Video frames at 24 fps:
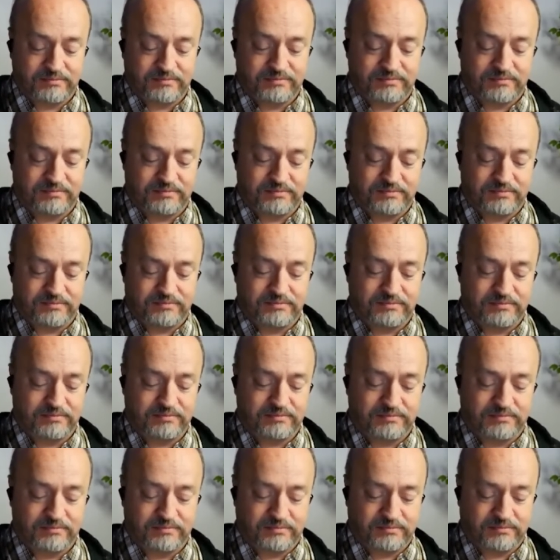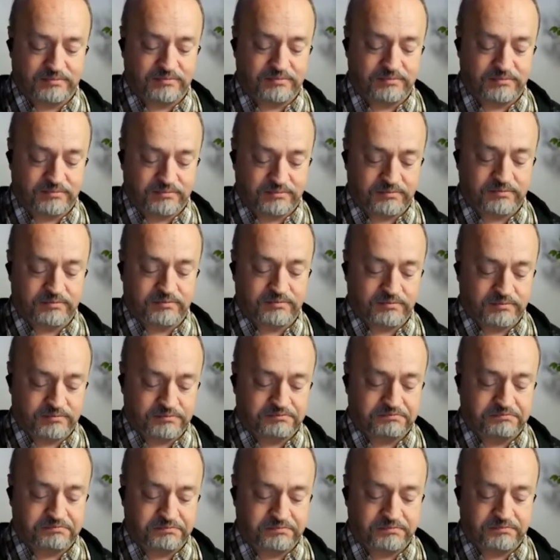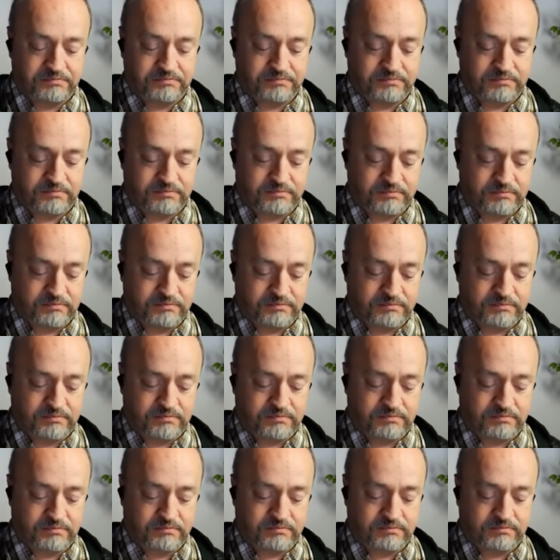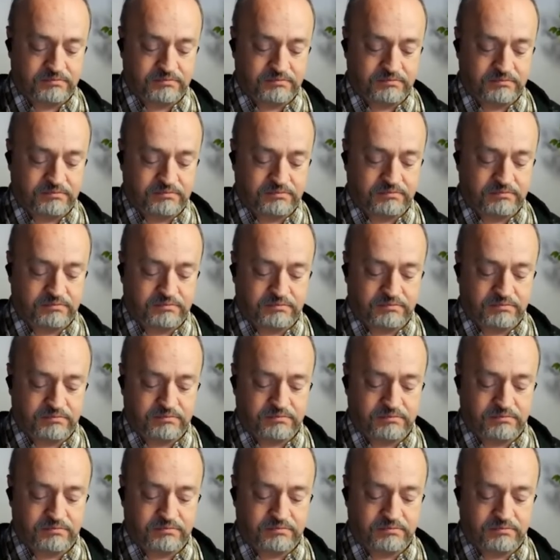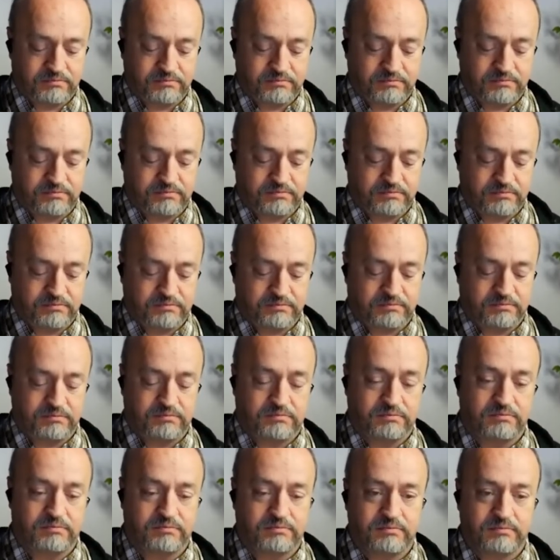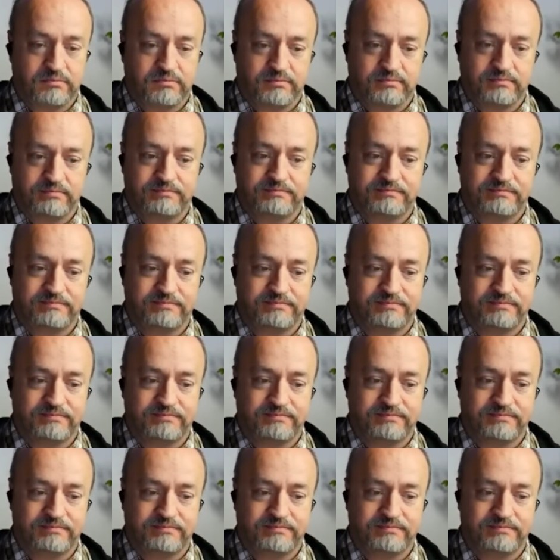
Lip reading: [no speech]